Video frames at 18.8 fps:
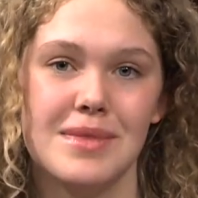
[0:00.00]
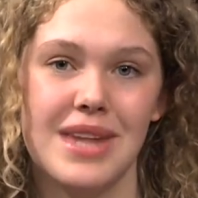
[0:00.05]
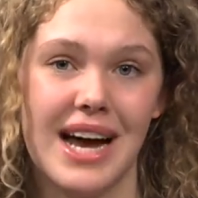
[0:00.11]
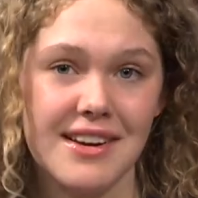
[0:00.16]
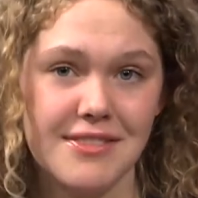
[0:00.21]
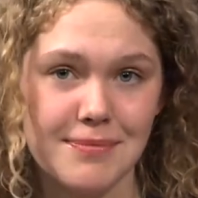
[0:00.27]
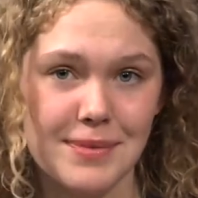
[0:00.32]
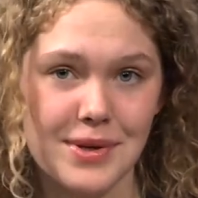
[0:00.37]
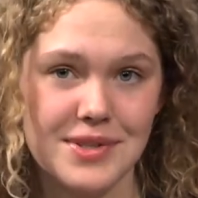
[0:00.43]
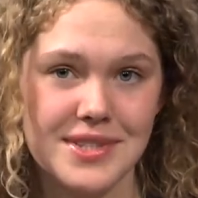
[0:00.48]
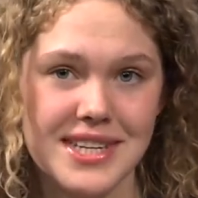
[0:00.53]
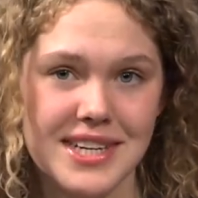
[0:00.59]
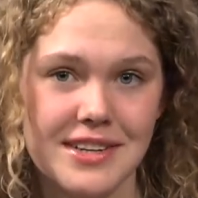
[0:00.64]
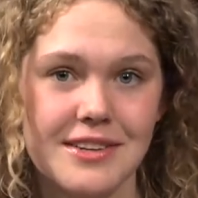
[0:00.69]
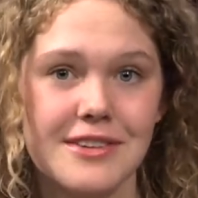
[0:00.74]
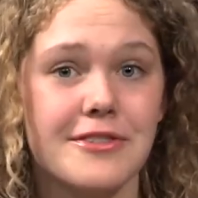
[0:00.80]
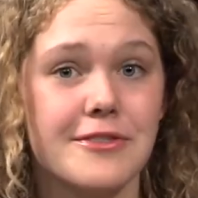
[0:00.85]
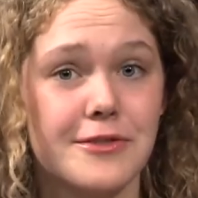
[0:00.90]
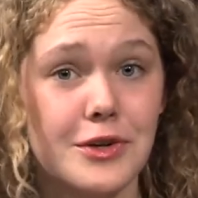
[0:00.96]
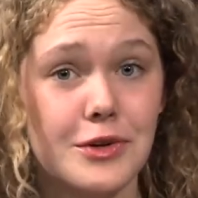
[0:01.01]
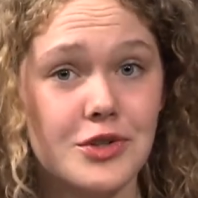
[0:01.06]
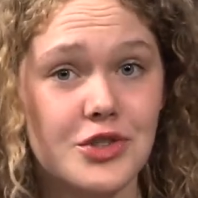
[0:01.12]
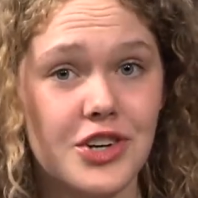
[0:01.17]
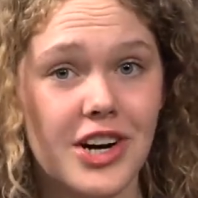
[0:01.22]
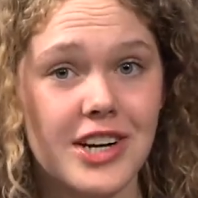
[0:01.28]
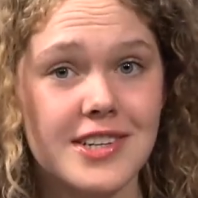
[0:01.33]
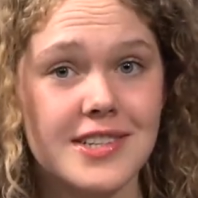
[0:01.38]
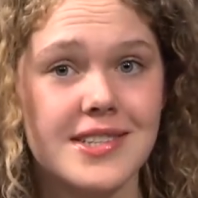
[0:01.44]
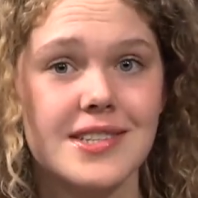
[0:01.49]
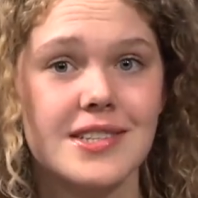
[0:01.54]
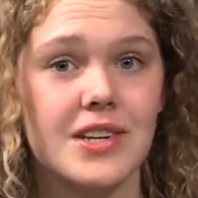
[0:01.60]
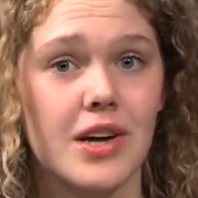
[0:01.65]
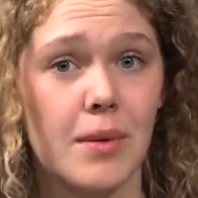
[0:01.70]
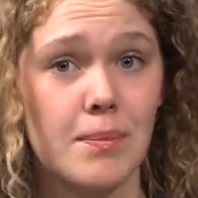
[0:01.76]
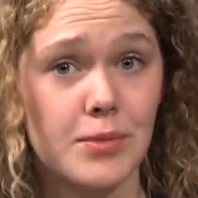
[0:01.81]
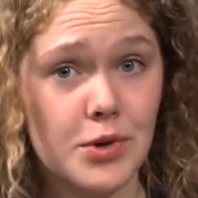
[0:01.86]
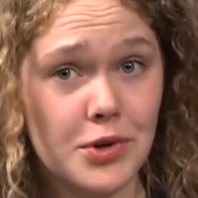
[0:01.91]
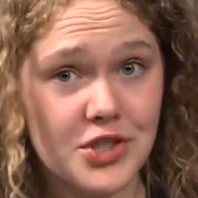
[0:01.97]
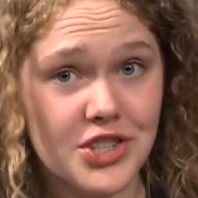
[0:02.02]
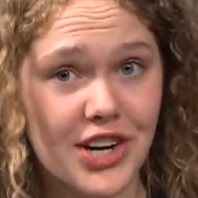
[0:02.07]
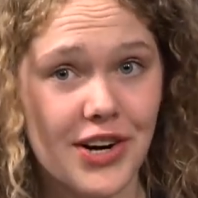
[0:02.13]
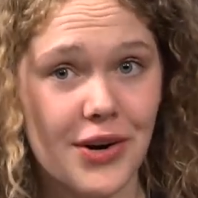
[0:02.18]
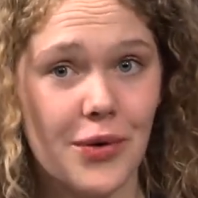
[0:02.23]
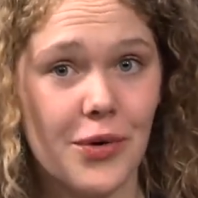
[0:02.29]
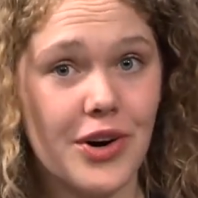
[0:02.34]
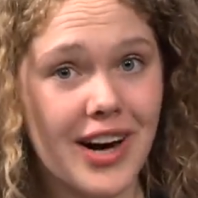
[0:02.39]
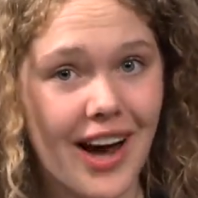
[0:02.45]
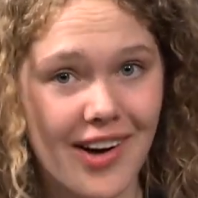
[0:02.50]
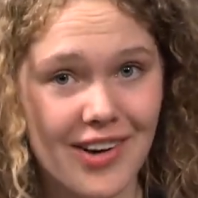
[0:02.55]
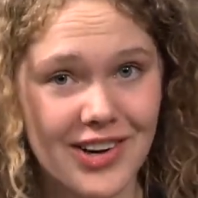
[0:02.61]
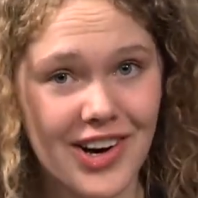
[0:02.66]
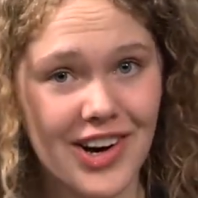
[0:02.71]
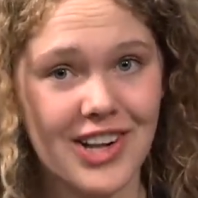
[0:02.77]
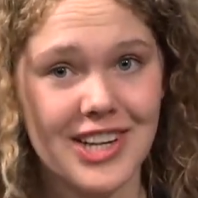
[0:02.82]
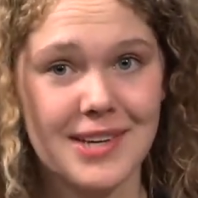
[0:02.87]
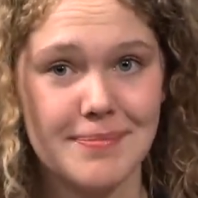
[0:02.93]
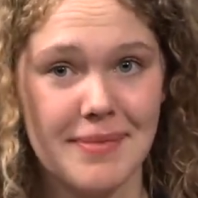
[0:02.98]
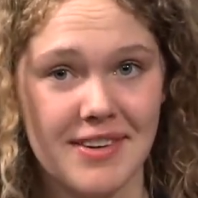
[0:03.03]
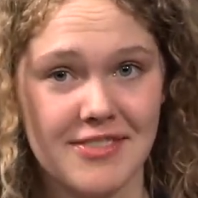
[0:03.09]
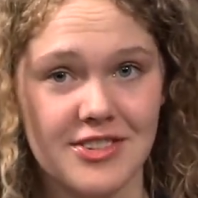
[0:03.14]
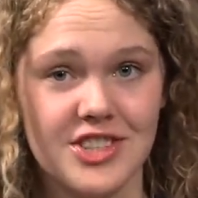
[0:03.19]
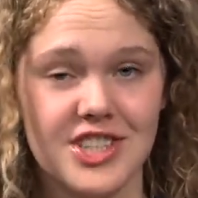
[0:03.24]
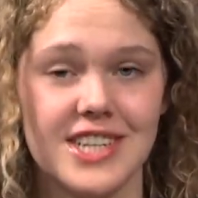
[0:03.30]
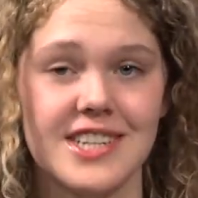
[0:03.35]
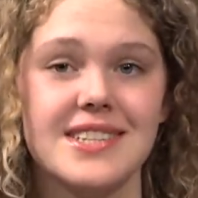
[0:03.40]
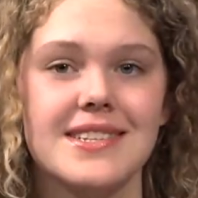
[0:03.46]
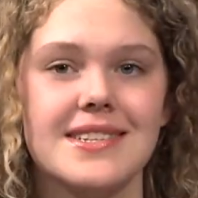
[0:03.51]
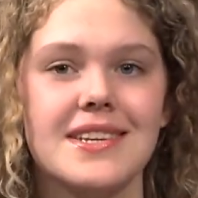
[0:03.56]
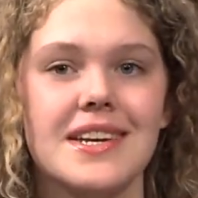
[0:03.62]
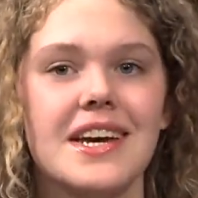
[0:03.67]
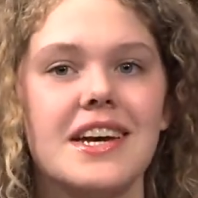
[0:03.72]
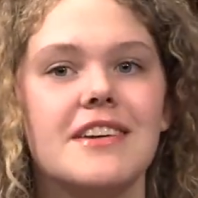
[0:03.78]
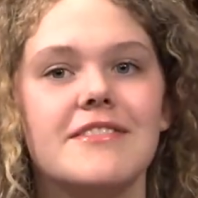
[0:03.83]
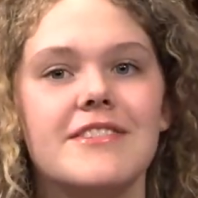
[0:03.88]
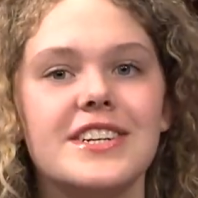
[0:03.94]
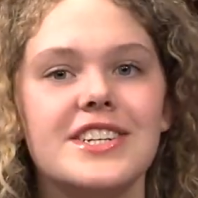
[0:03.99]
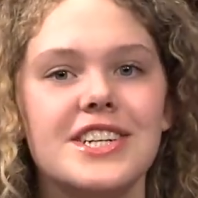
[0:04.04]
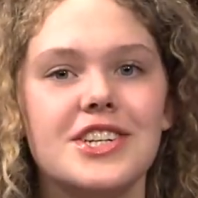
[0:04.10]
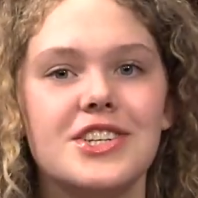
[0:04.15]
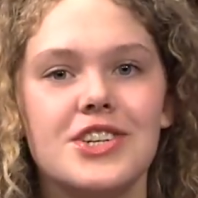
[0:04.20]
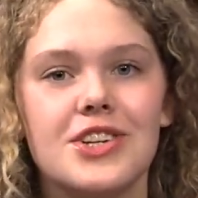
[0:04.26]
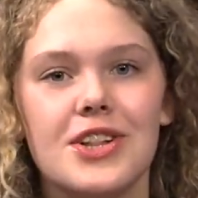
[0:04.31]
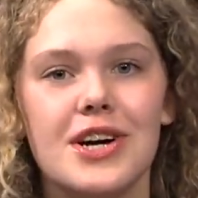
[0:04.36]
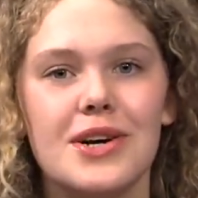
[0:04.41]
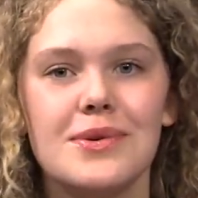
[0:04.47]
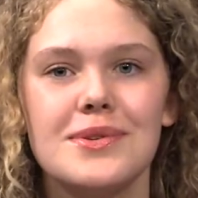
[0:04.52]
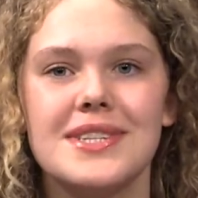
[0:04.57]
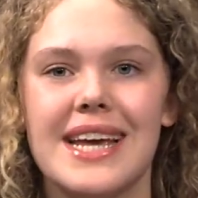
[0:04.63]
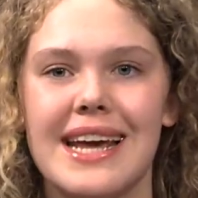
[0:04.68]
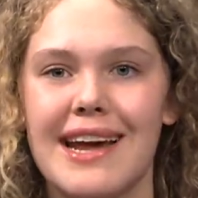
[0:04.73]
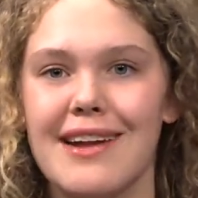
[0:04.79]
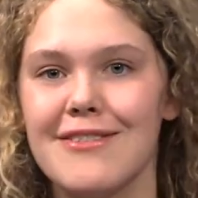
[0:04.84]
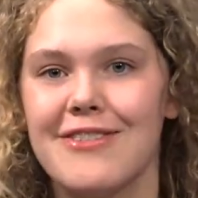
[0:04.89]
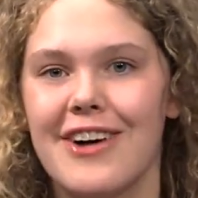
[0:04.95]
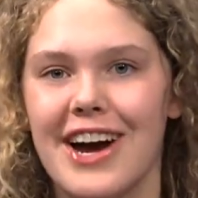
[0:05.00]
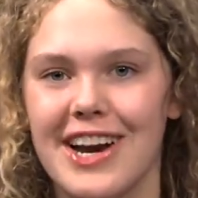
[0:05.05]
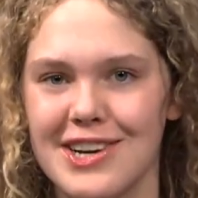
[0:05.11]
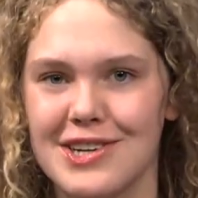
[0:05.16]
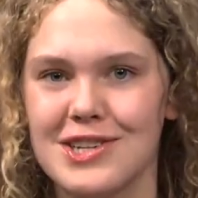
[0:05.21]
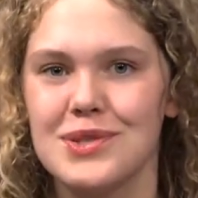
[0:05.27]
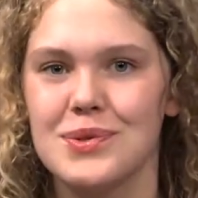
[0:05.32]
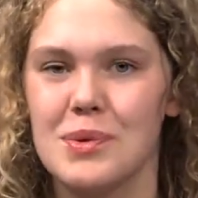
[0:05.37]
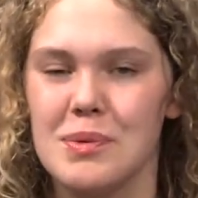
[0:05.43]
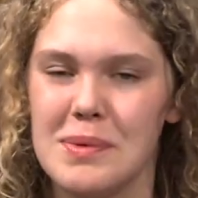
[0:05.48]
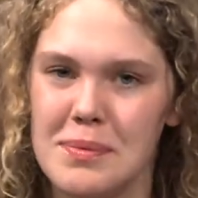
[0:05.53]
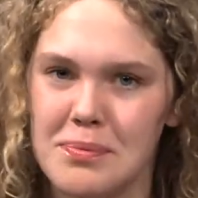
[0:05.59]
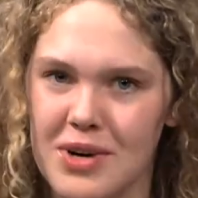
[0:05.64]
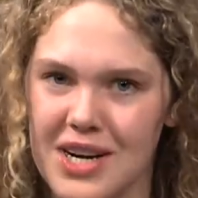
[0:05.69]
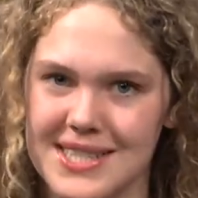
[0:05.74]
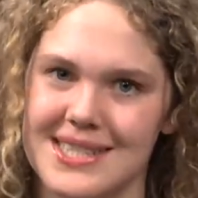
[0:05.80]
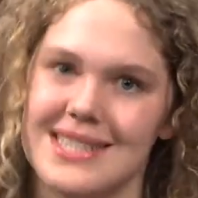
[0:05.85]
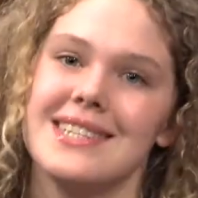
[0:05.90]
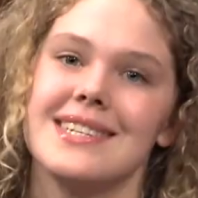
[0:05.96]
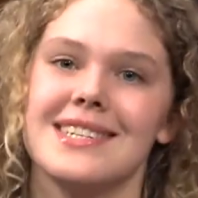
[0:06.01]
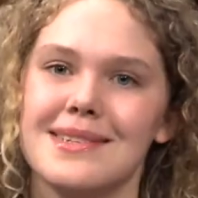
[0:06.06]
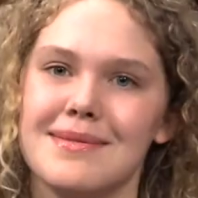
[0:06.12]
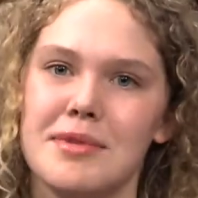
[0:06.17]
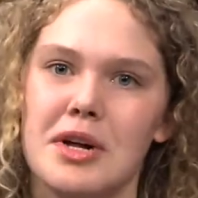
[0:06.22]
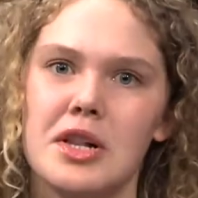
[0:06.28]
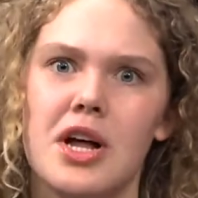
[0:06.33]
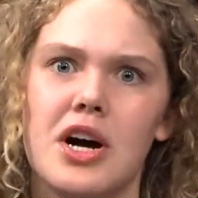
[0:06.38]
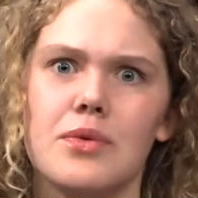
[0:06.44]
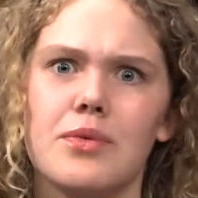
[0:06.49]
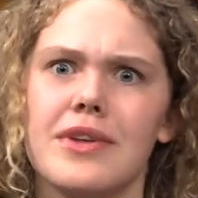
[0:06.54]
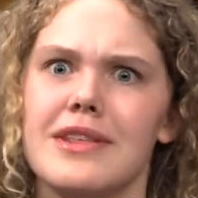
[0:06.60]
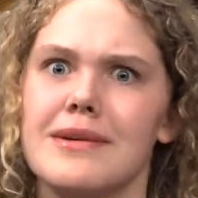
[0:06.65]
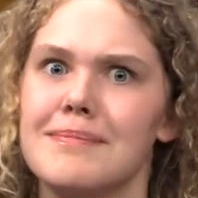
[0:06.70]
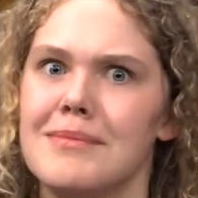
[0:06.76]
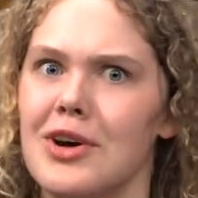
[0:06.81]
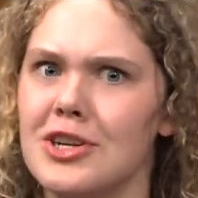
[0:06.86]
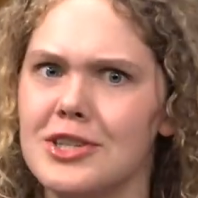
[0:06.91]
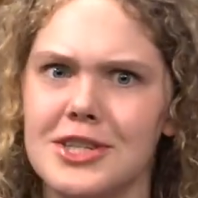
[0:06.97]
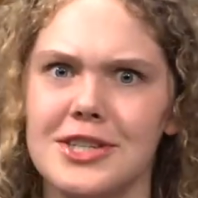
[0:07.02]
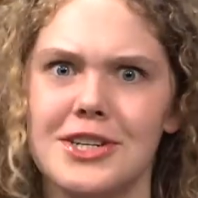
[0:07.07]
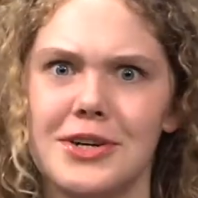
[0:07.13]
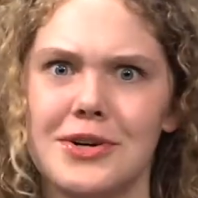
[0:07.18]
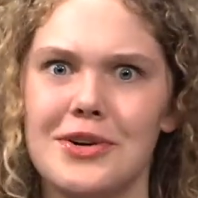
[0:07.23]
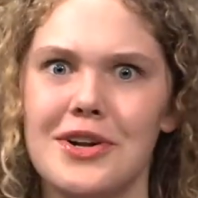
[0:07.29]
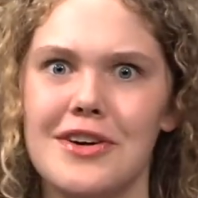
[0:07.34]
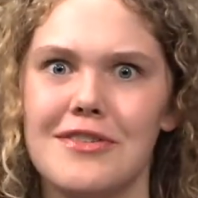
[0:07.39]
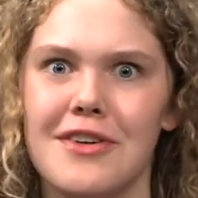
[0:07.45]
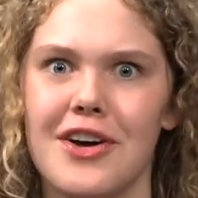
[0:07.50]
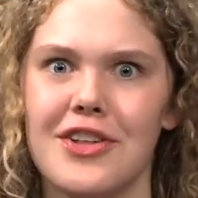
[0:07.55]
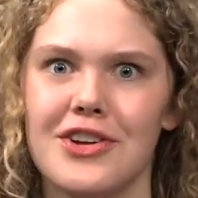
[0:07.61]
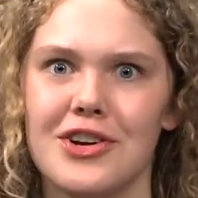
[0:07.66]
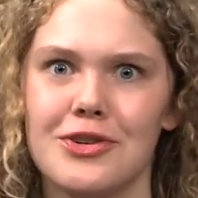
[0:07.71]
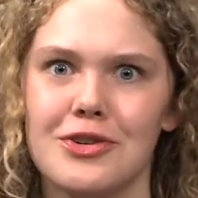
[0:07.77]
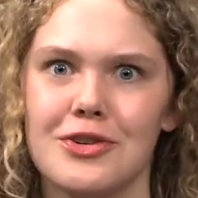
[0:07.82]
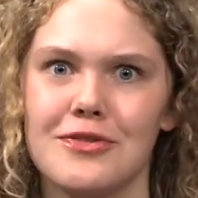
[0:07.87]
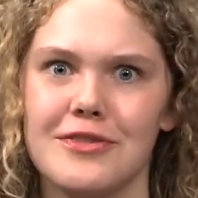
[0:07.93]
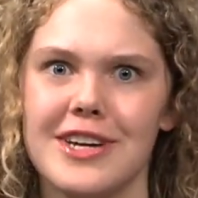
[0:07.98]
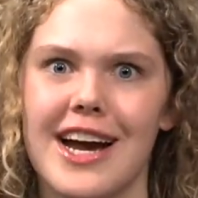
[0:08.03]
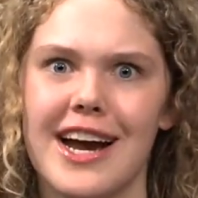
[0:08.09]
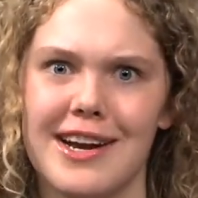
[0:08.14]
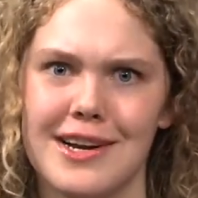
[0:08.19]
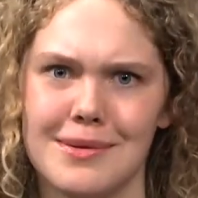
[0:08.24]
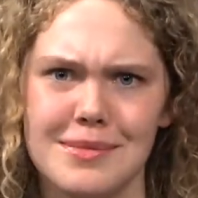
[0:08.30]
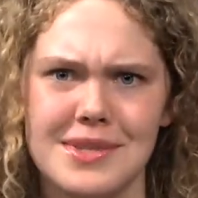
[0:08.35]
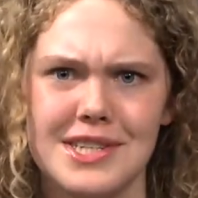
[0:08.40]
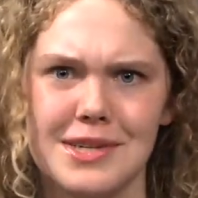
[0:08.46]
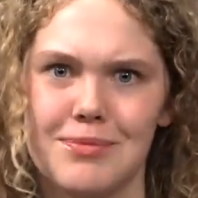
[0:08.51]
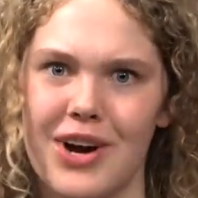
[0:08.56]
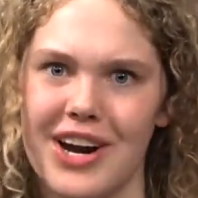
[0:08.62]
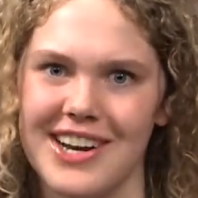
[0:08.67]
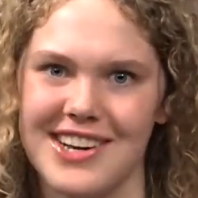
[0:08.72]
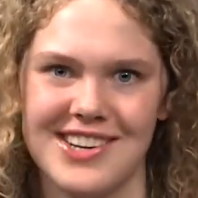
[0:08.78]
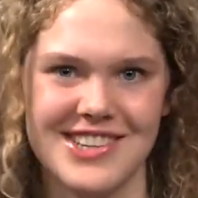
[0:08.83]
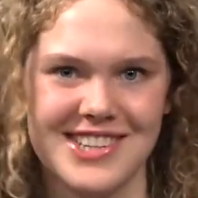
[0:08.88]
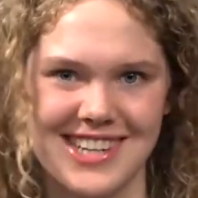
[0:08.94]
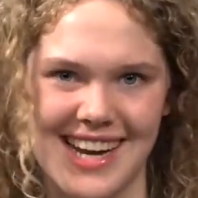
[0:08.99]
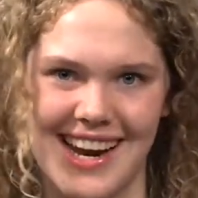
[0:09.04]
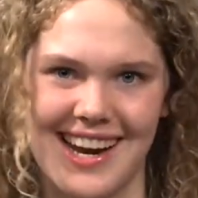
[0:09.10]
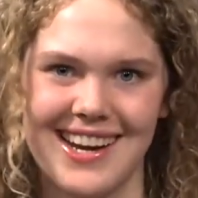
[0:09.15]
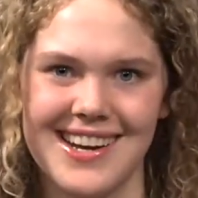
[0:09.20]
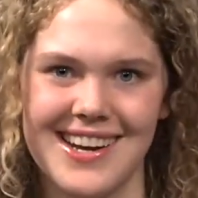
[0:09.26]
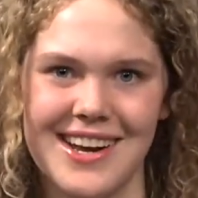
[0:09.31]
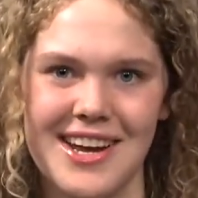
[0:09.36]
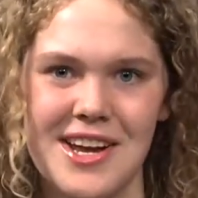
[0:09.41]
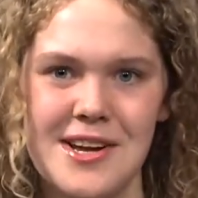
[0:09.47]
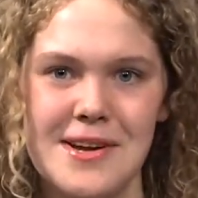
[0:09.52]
Live music, food trucks, kombucha or alcoholic beverages, vintage clothes and vinyls will be present, along with a multitude of other groovy items to brighten your day.